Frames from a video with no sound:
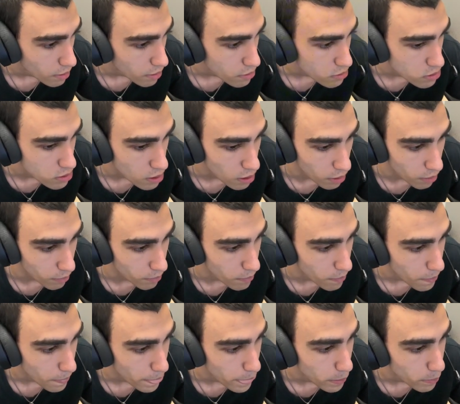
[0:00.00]
So,
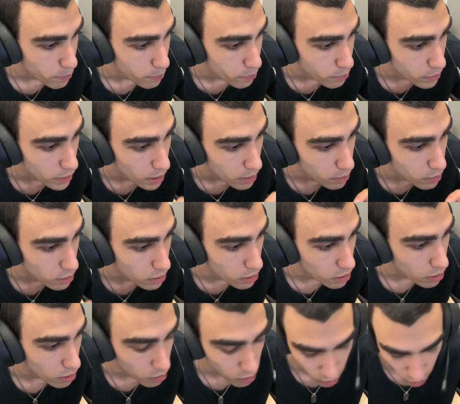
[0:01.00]
but
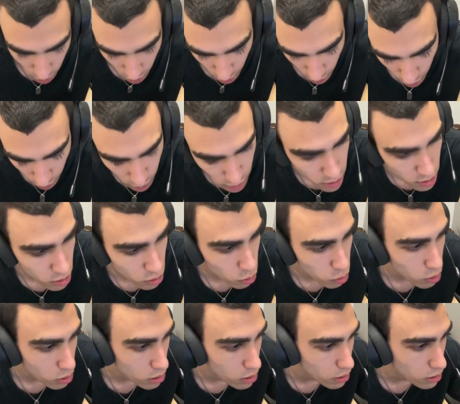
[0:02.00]
how does this
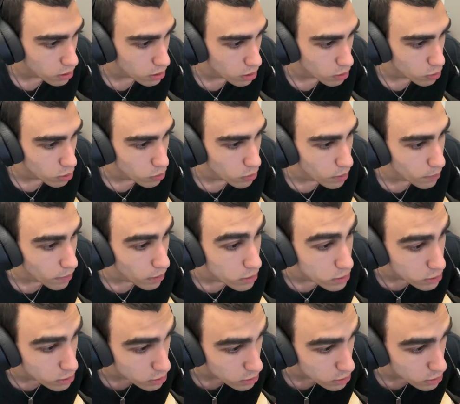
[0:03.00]
correlate though with what I'm about to